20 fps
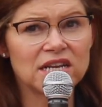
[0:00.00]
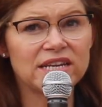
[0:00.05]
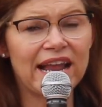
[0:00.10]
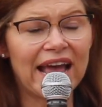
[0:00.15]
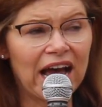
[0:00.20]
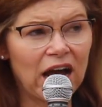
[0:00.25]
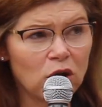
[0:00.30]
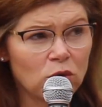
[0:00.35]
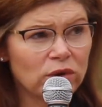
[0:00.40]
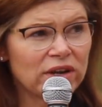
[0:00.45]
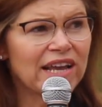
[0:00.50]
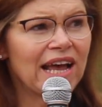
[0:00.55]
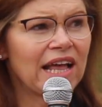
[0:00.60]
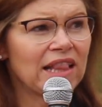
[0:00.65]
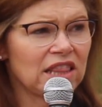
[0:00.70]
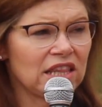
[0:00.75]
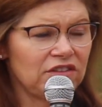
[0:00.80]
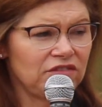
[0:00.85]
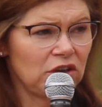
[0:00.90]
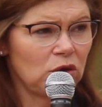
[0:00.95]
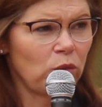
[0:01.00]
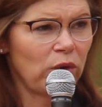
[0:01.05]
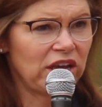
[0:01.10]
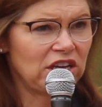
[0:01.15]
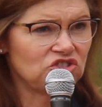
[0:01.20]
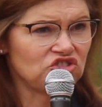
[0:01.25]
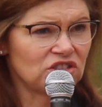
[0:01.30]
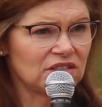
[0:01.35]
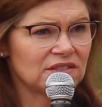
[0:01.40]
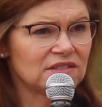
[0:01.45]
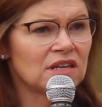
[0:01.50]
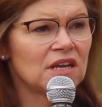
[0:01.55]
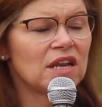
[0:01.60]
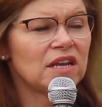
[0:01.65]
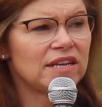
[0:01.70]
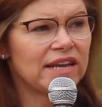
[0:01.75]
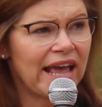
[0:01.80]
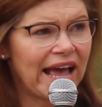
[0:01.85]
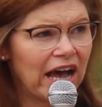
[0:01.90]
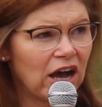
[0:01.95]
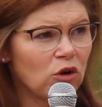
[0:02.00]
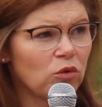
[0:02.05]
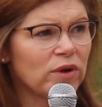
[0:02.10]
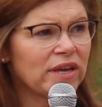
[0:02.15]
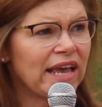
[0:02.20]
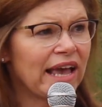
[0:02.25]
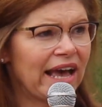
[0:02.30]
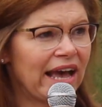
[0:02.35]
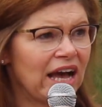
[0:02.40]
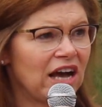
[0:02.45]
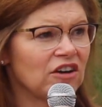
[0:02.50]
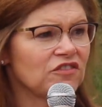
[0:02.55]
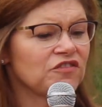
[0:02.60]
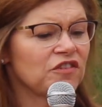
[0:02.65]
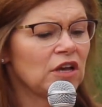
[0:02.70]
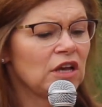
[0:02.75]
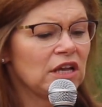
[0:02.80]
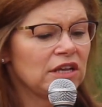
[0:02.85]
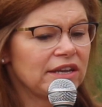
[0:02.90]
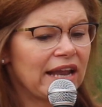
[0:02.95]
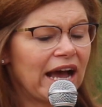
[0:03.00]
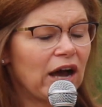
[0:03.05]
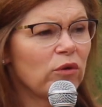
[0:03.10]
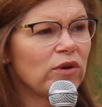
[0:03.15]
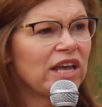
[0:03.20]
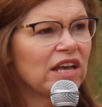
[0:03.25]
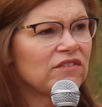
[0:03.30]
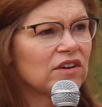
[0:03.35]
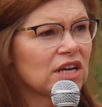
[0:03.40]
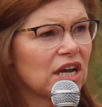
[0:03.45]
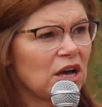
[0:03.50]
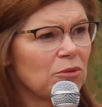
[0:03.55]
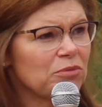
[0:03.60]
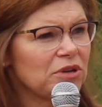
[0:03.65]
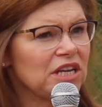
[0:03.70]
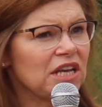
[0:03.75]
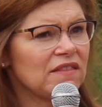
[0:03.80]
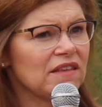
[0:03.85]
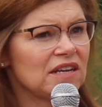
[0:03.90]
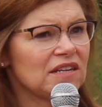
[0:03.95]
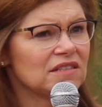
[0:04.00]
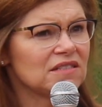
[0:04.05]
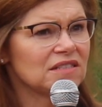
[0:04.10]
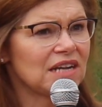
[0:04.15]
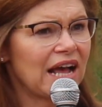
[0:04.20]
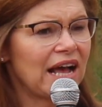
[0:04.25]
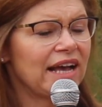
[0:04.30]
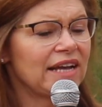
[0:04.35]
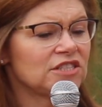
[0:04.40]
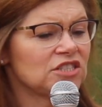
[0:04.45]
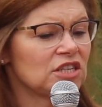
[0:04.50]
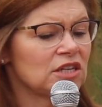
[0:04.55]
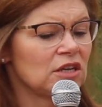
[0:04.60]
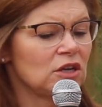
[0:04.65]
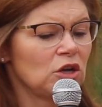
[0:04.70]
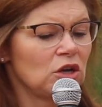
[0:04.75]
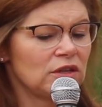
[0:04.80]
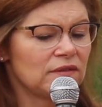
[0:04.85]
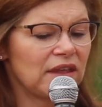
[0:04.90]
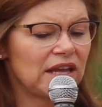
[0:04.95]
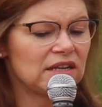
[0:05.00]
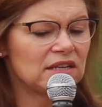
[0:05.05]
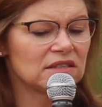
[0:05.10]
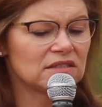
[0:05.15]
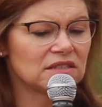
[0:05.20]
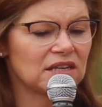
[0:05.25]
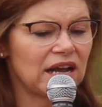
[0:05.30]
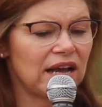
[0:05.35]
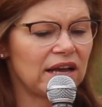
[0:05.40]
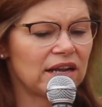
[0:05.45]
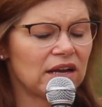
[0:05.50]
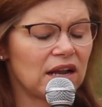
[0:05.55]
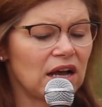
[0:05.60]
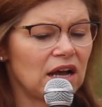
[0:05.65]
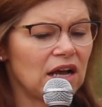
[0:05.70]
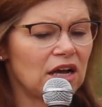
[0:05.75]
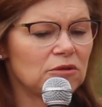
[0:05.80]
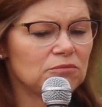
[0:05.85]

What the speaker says: Now we got living wages. Now we have a company that is not